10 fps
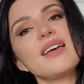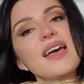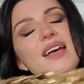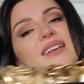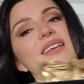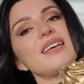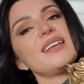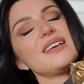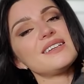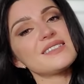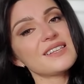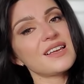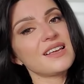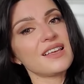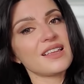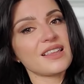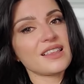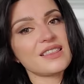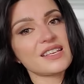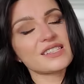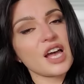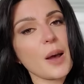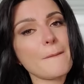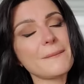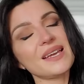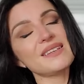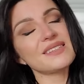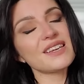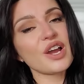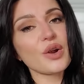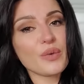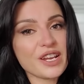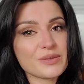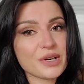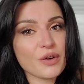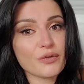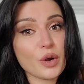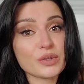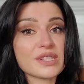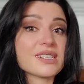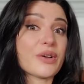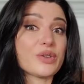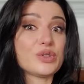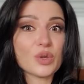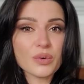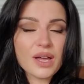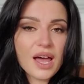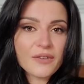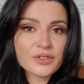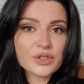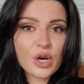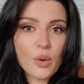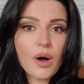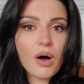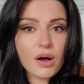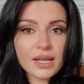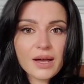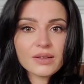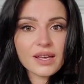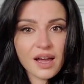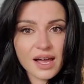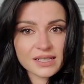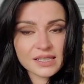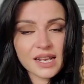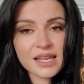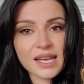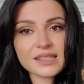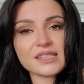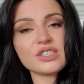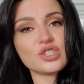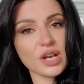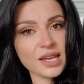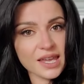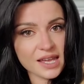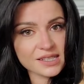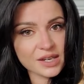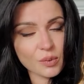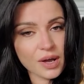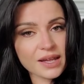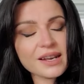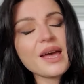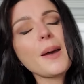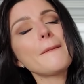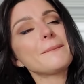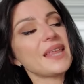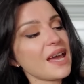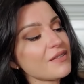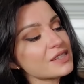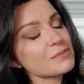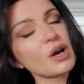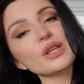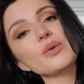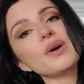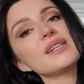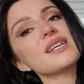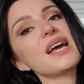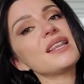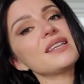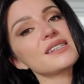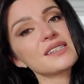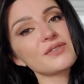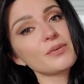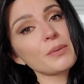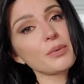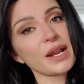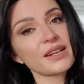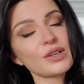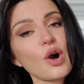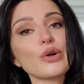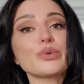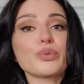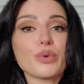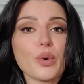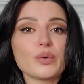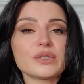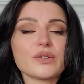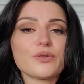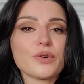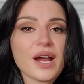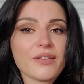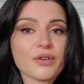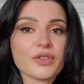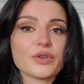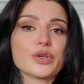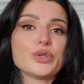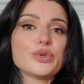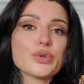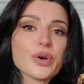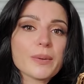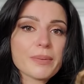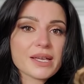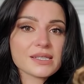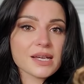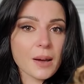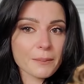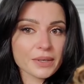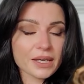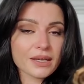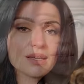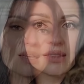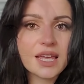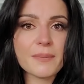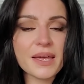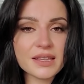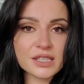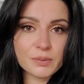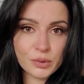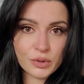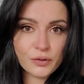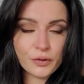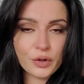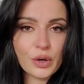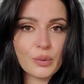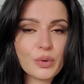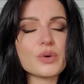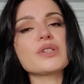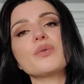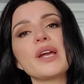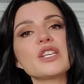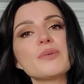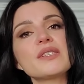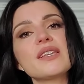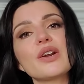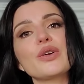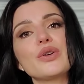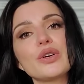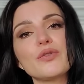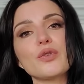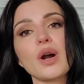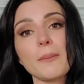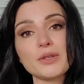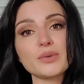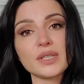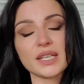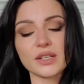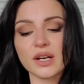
And it is this amazing arrangement of roses. Now, you don't have to go all out like I did and get this gigantic one, they have smaller ones, and this is from a brand called Rose Forever. They're a New York based company. They make these beautiful rose arrangements that are good for up to a year.